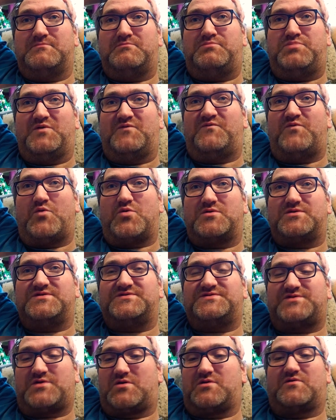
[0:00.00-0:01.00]
before the
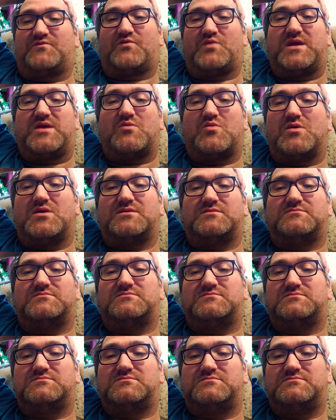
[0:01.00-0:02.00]
start of week 1.
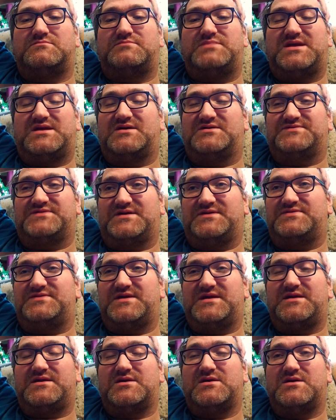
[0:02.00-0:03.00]
Because I
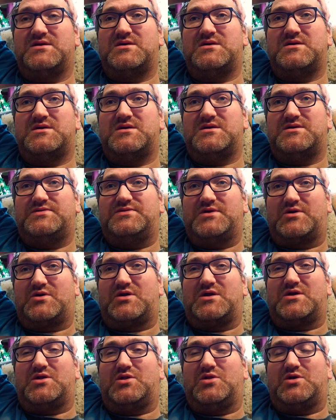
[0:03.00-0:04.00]
think they're
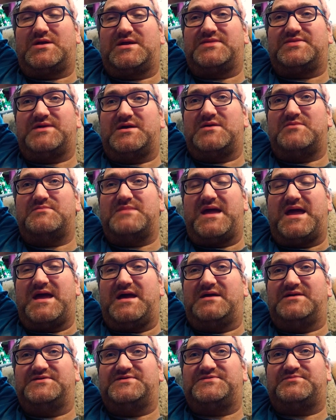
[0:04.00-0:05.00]
going to look at them
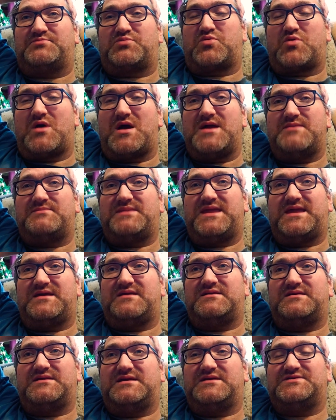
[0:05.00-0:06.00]
as prime
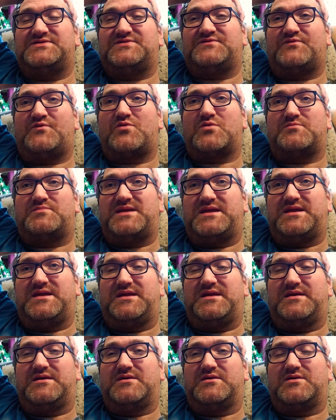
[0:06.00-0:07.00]
candidates for
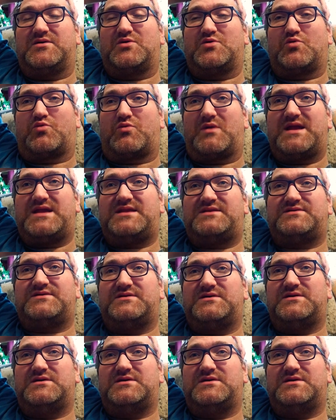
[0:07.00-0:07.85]
being great